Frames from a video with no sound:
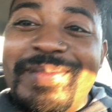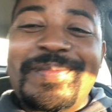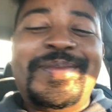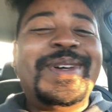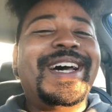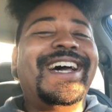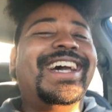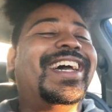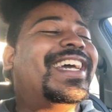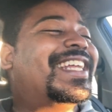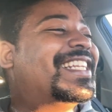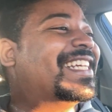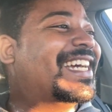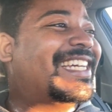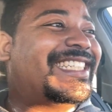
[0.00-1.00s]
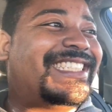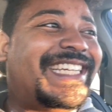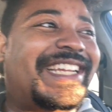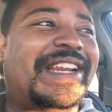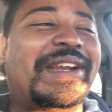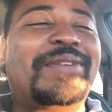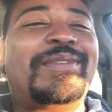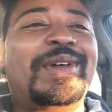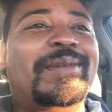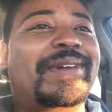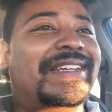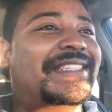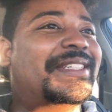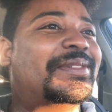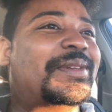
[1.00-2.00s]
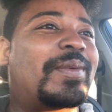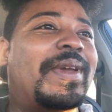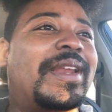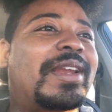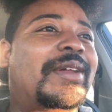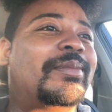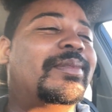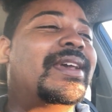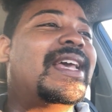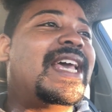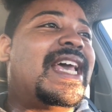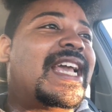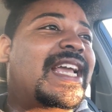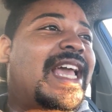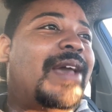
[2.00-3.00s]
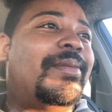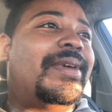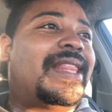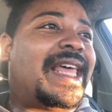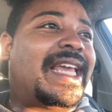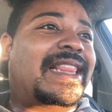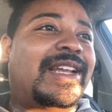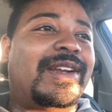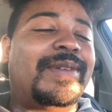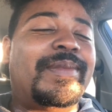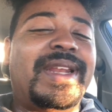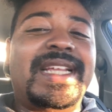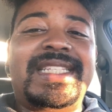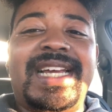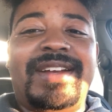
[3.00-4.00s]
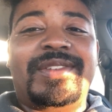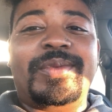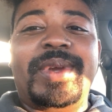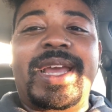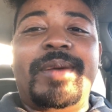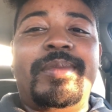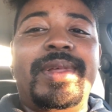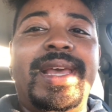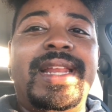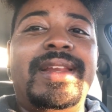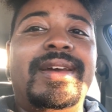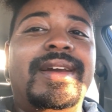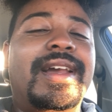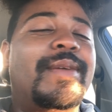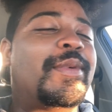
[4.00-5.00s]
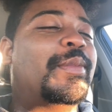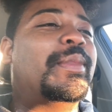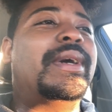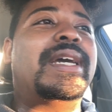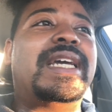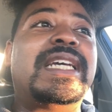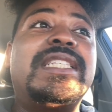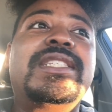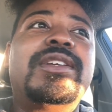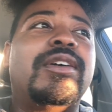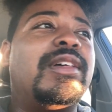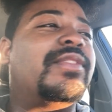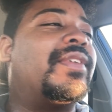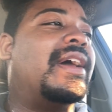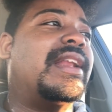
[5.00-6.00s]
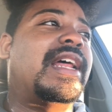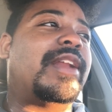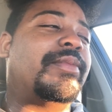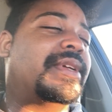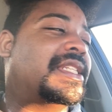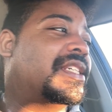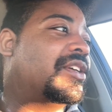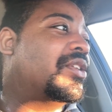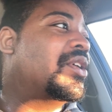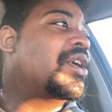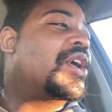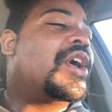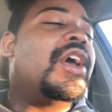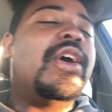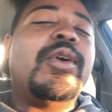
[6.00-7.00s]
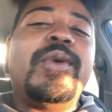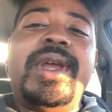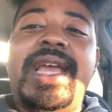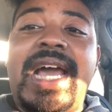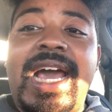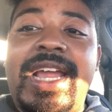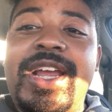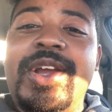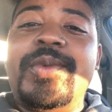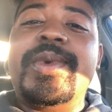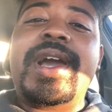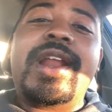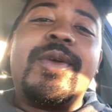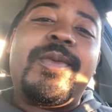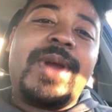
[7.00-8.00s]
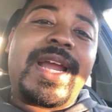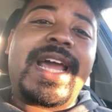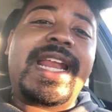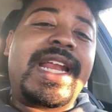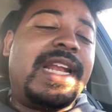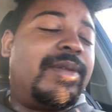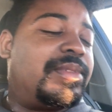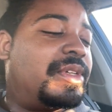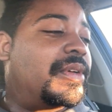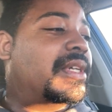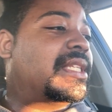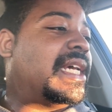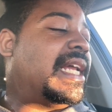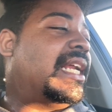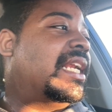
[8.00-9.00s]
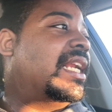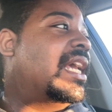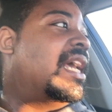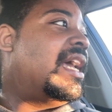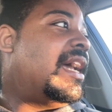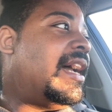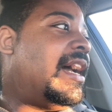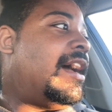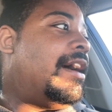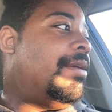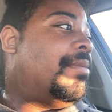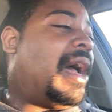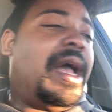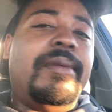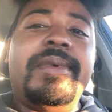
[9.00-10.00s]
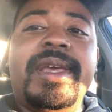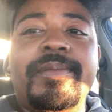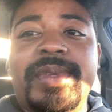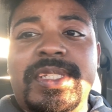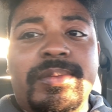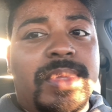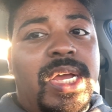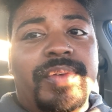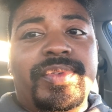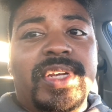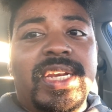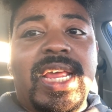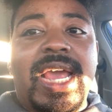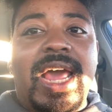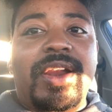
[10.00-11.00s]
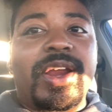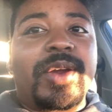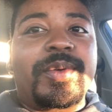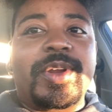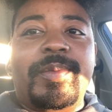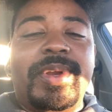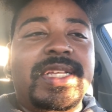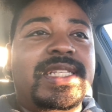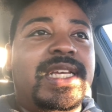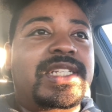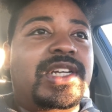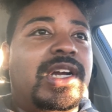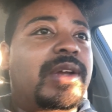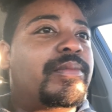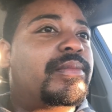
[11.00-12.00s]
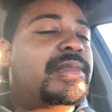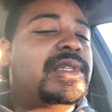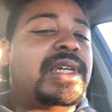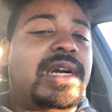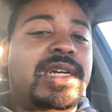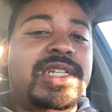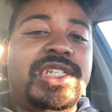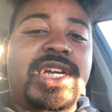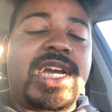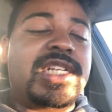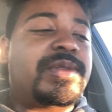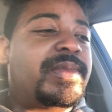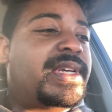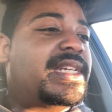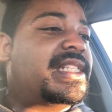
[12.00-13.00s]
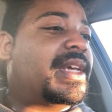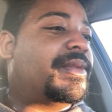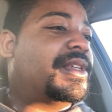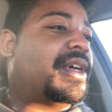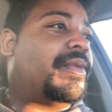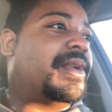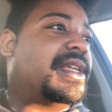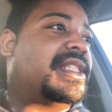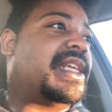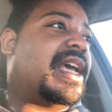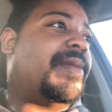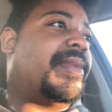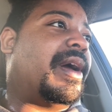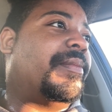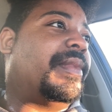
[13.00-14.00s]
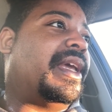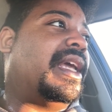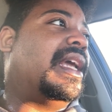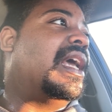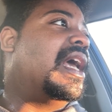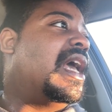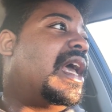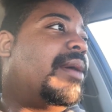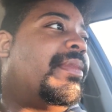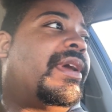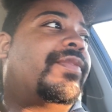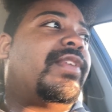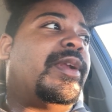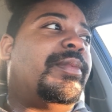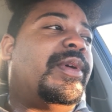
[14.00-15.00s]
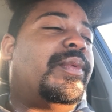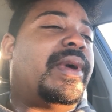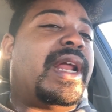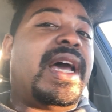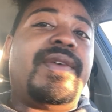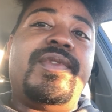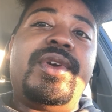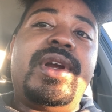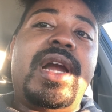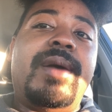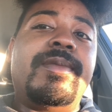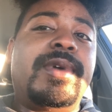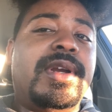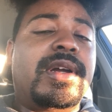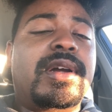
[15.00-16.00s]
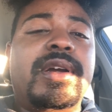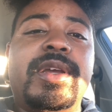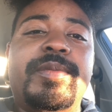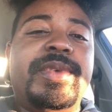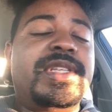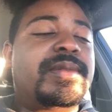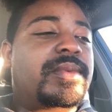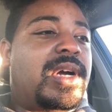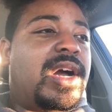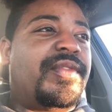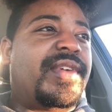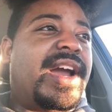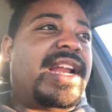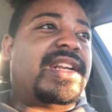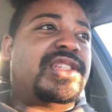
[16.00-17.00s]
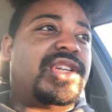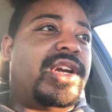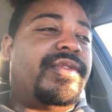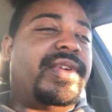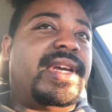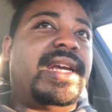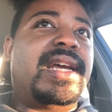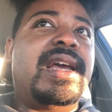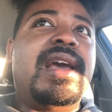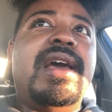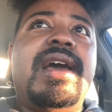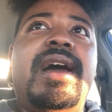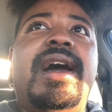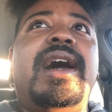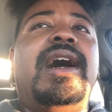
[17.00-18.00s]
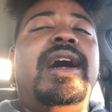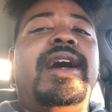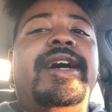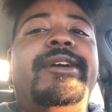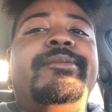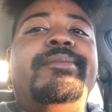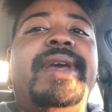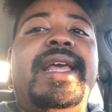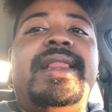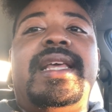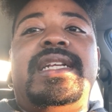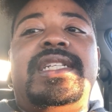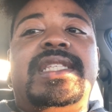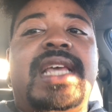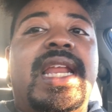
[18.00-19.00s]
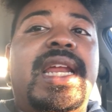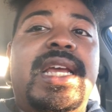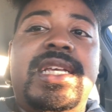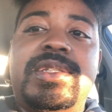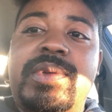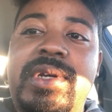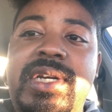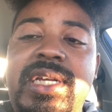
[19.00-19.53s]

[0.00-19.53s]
but she ended up falling back asleep, so we ended up coming like 30 minutes after we had planned on coming, but it's totally fine, not a big deal. We got here, we got a workout in, and I'm so excited. I'm getting me some coffee today. I don't care what nobody says. Y'all can judge me, say what y'all want to say about me, make fun of me, whatever. I'm gonna go get me some coffee. I deserve it. And that just kind of is what it